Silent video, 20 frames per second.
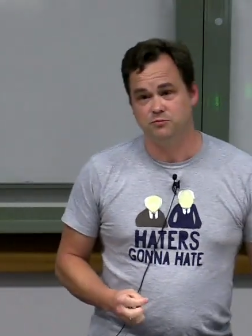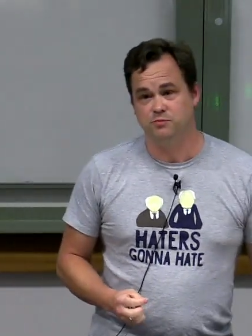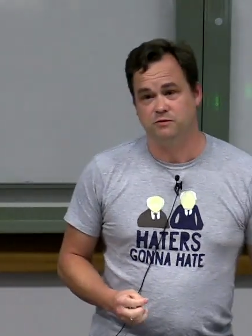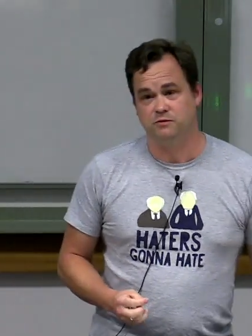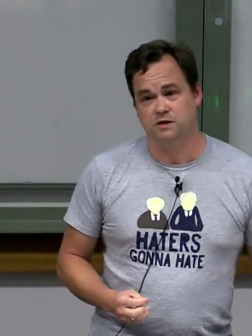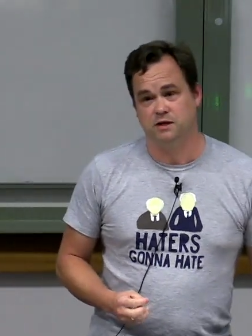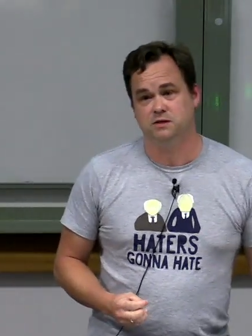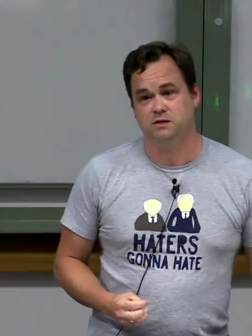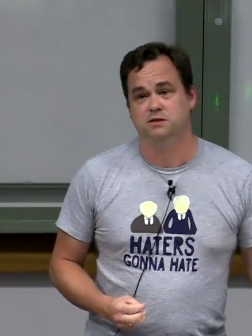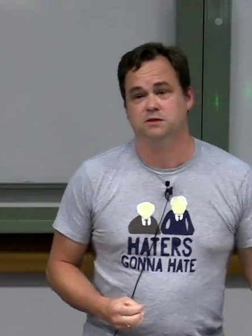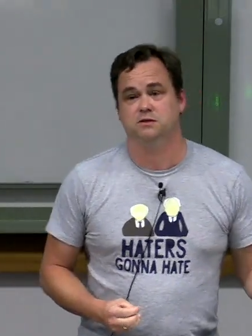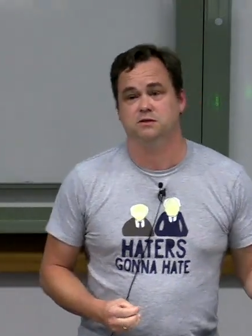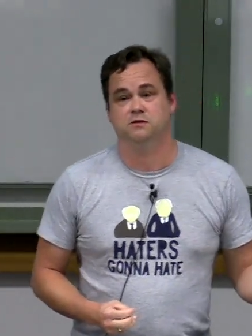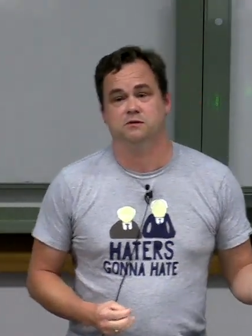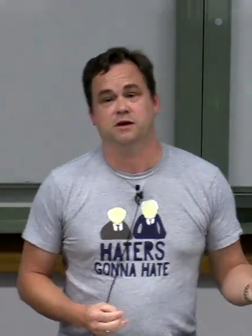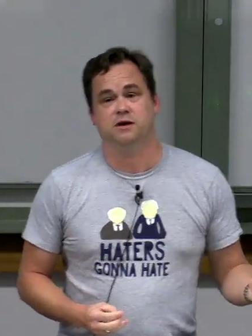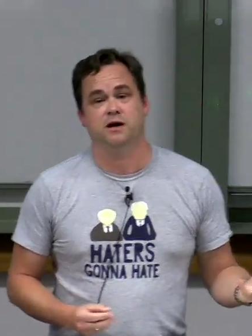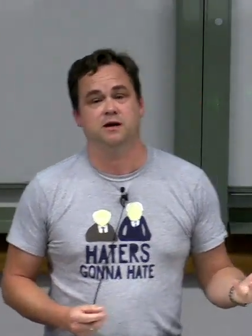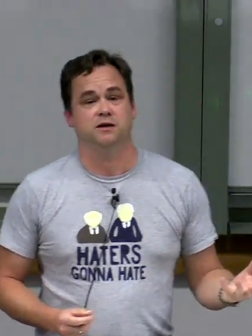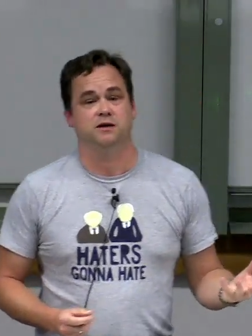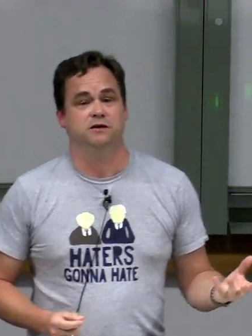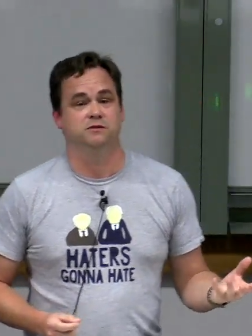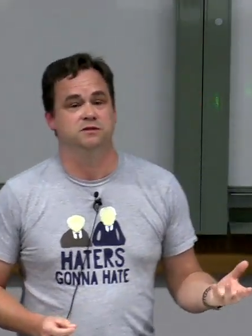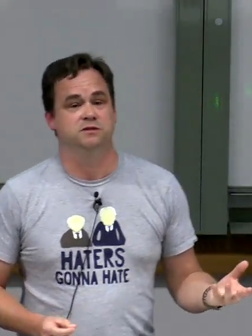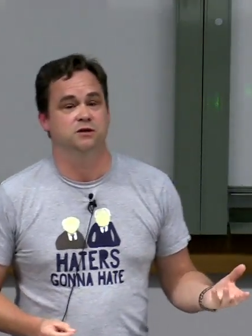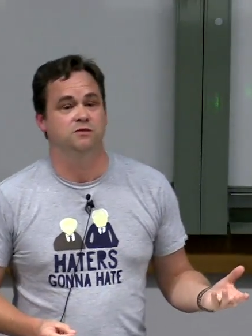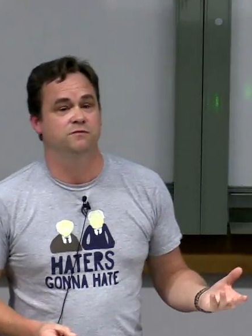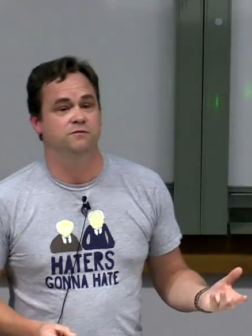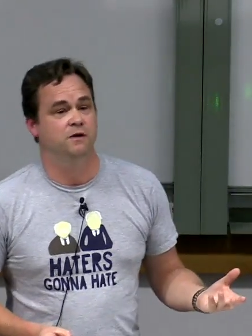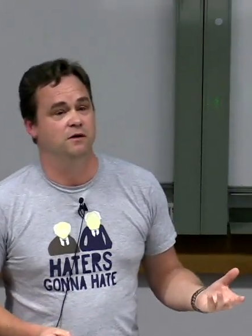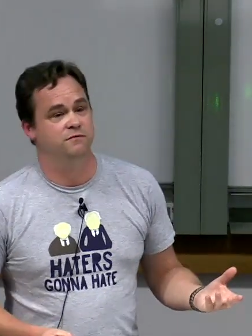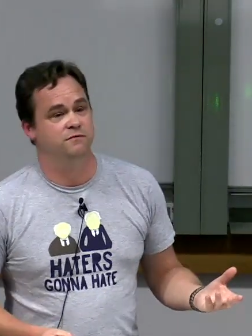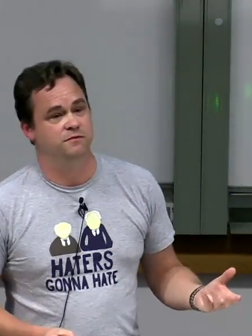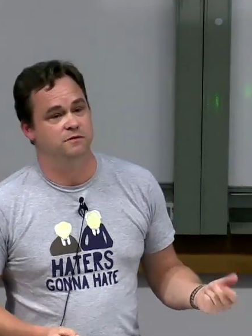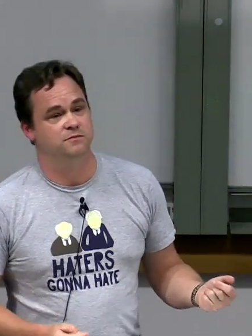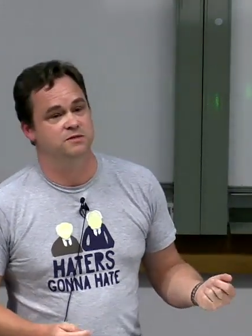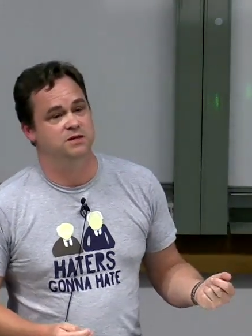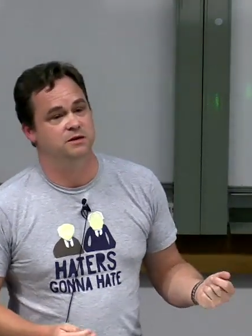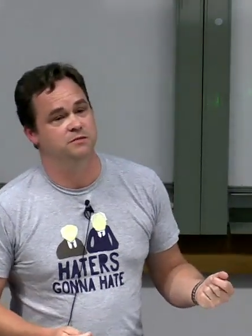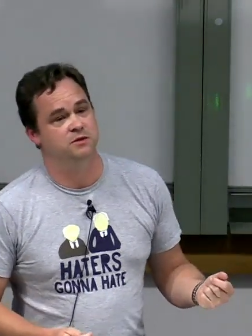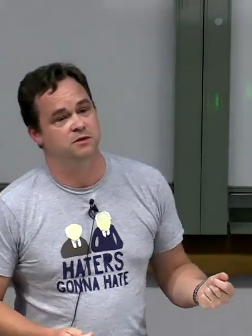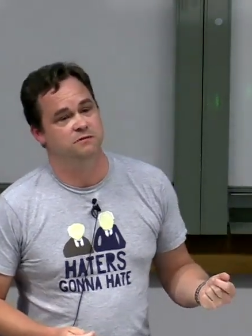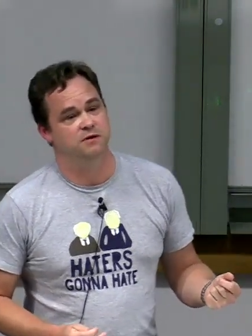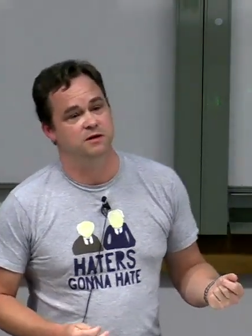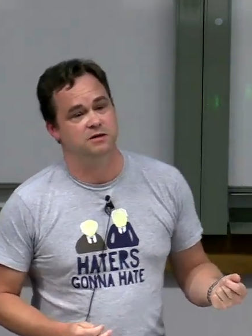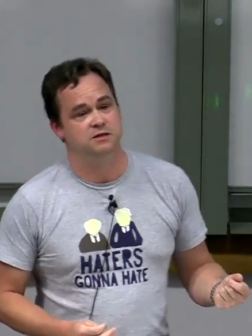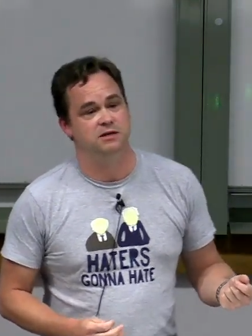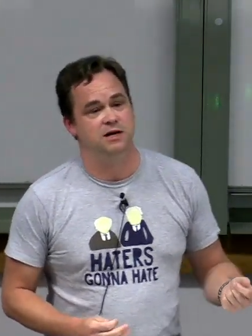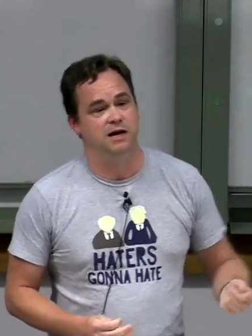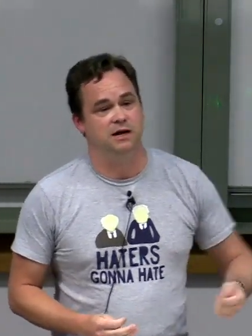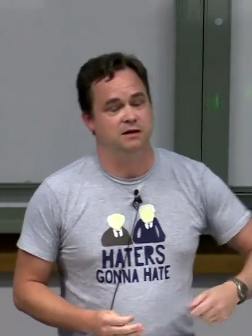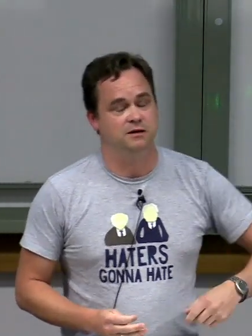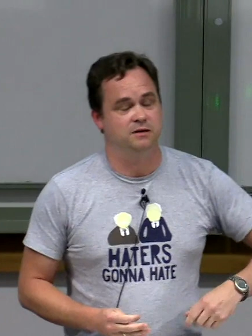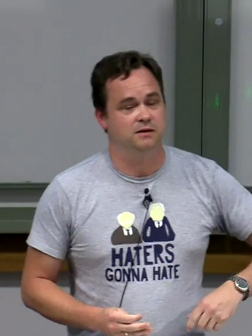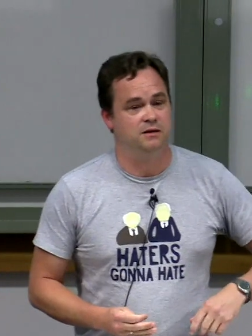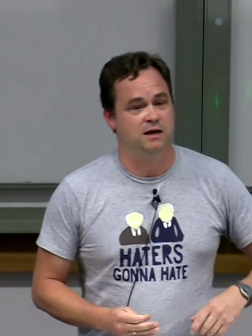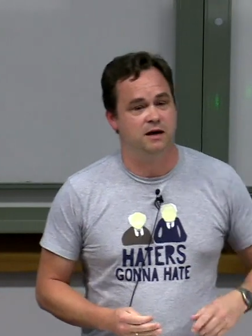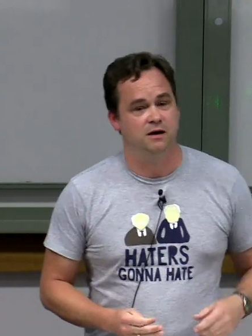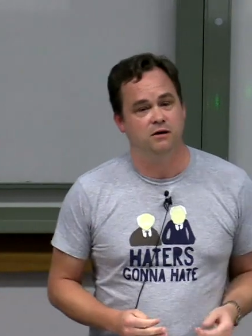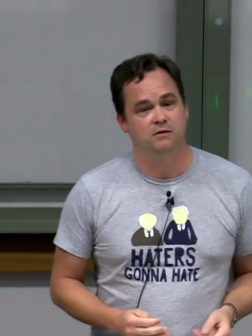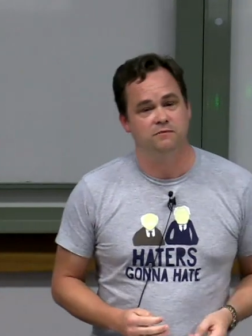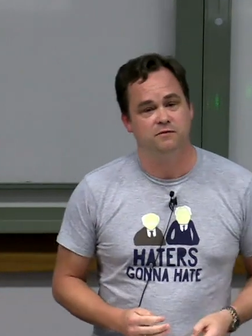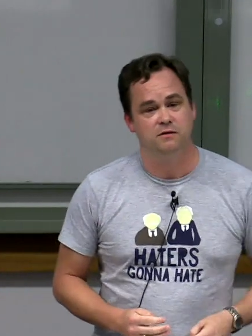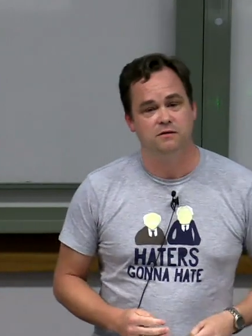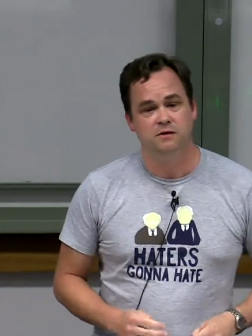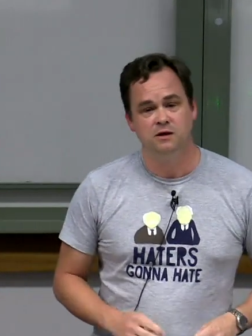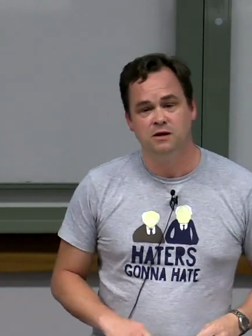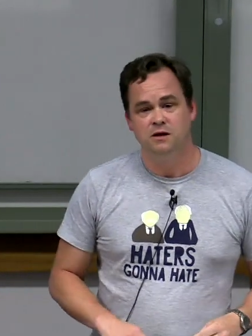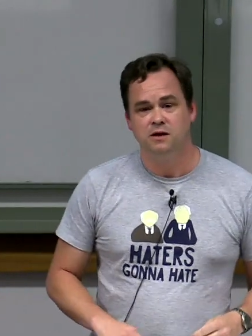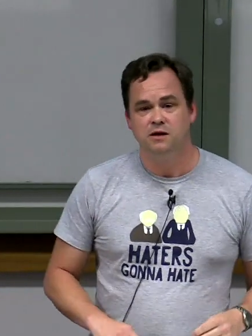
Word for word: do prevent it, you're cutting yourself off from some of the functionality they offer.